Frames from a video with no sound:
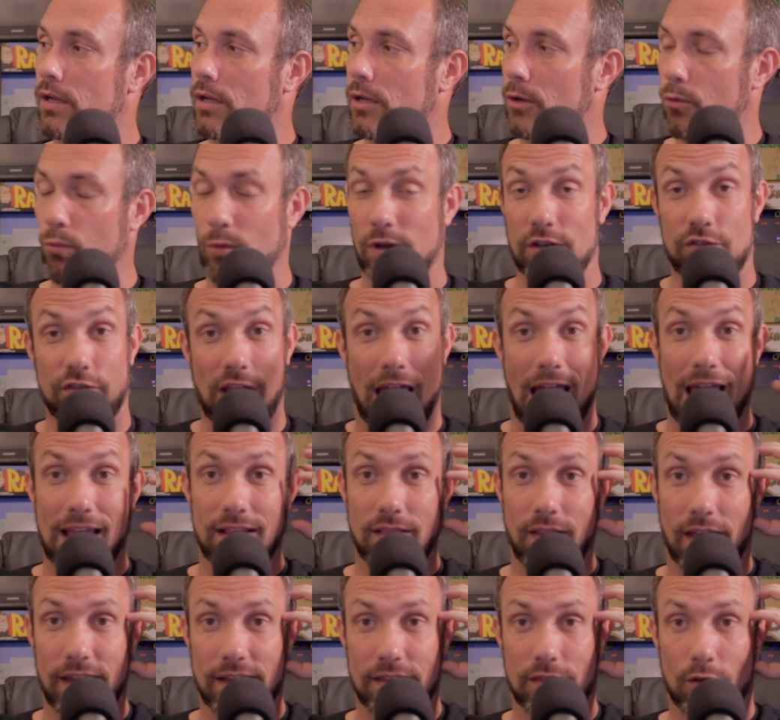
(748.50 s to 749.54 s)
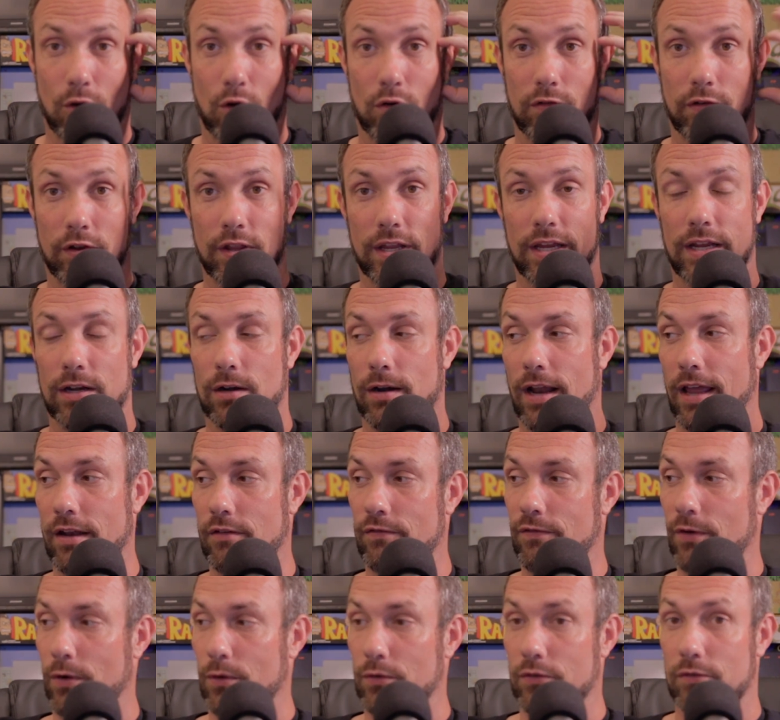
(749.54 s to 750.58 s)
which I like the over-the-ear
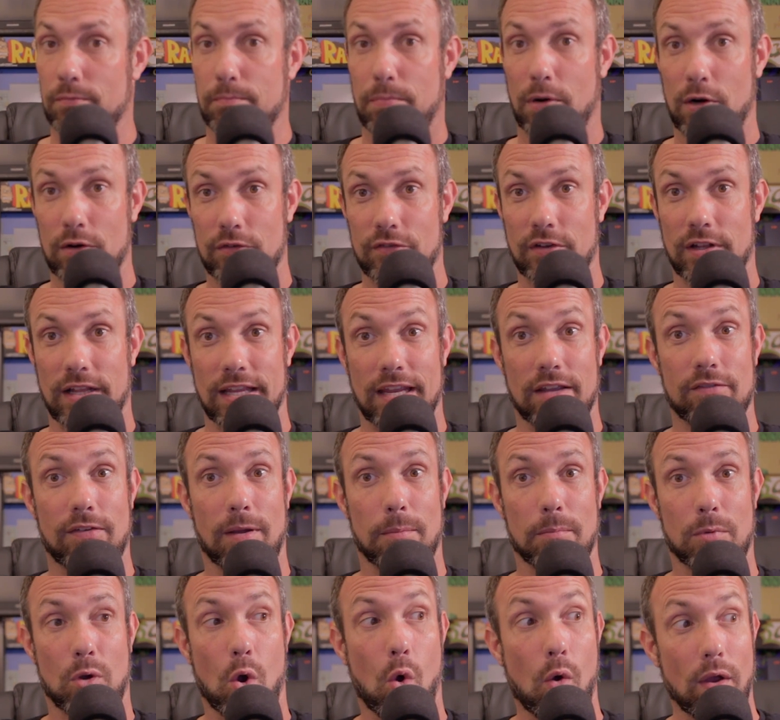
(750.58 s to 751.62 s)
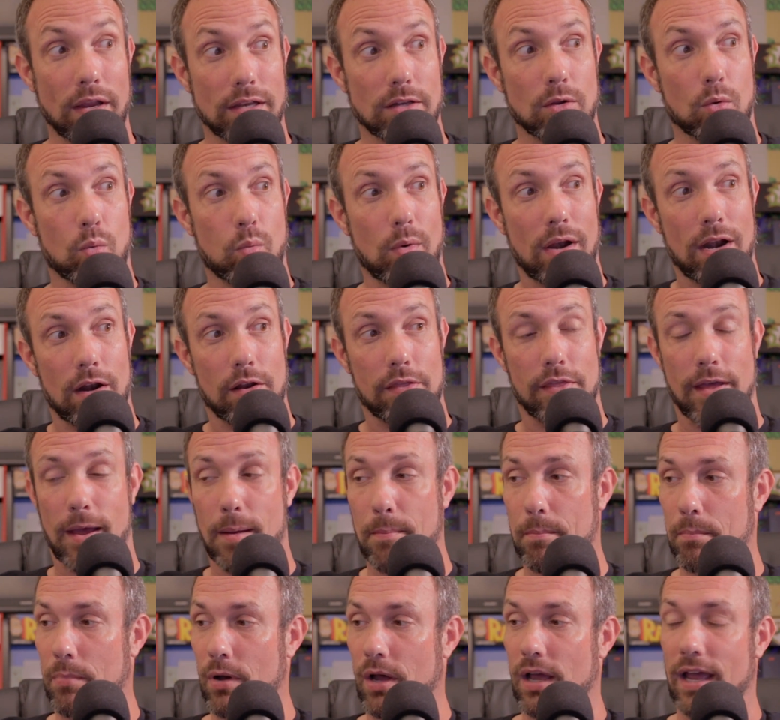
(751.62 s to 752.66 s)
headphones personally if I'm going to wear
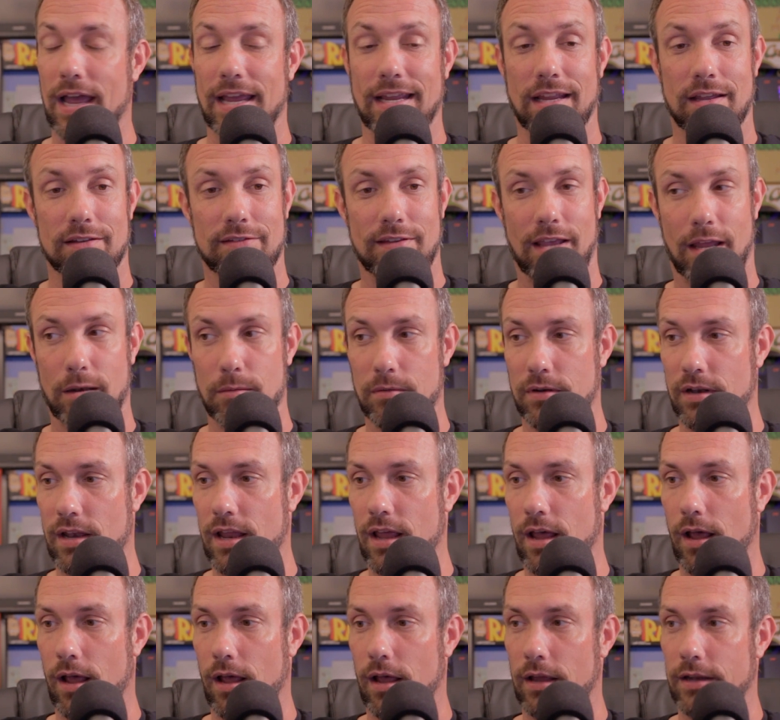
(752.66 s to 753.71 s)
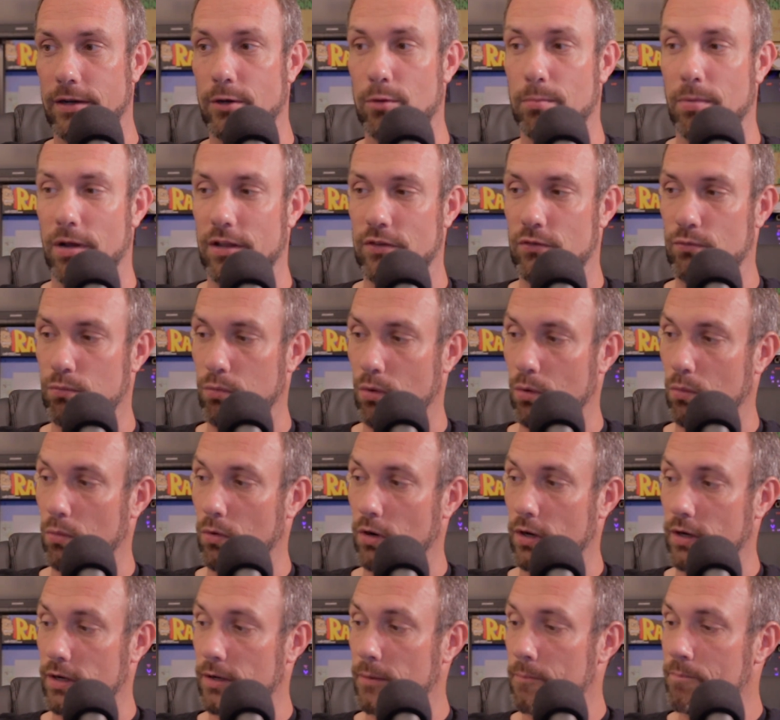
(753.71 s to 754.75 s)
them, but I guess earbuds will
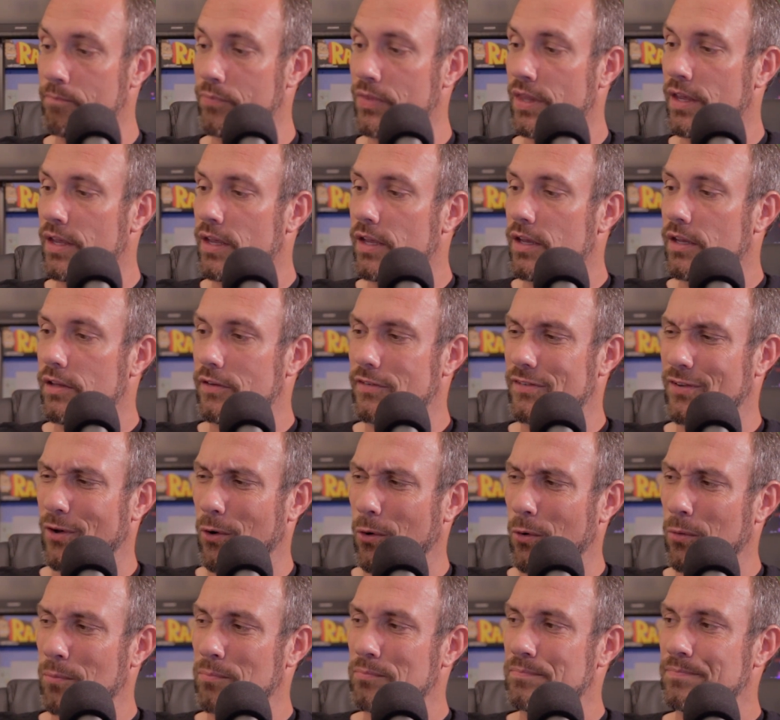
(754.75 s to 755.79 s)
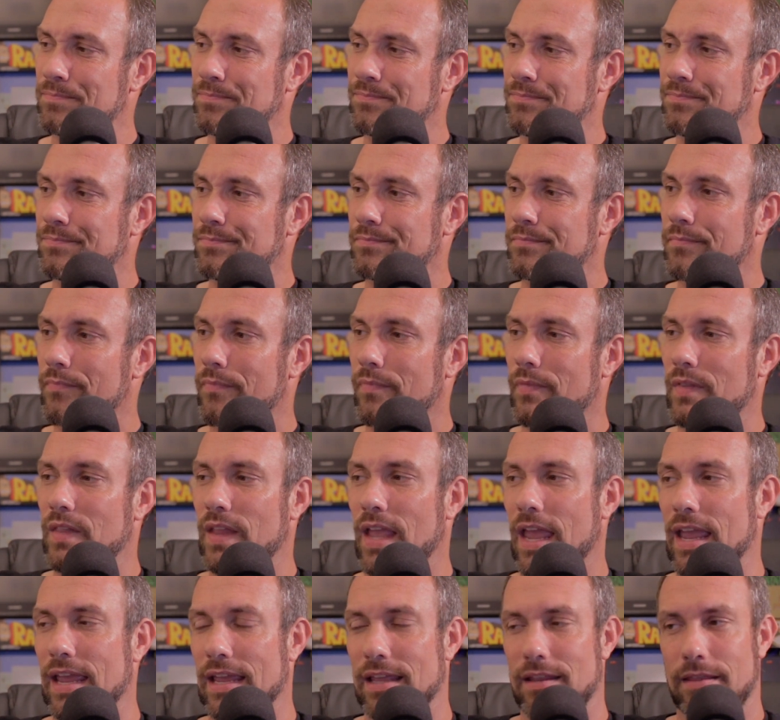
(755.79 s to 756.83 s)
work. So
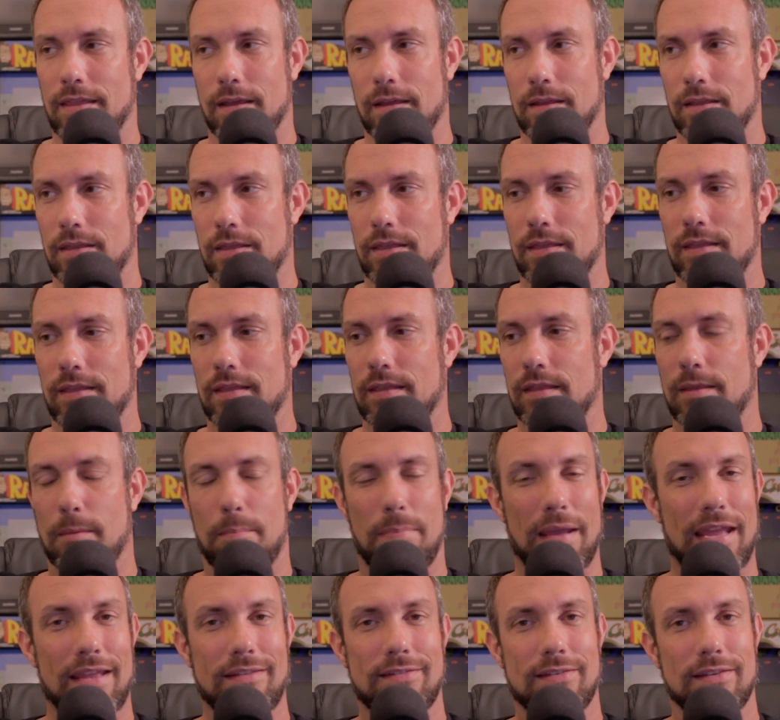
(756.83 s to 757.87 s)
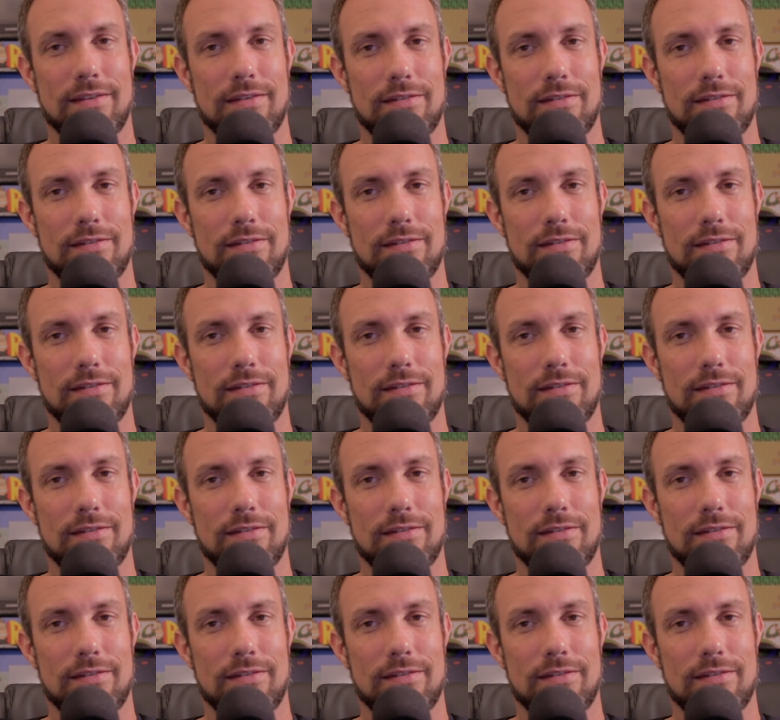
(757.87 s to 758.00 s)
the bass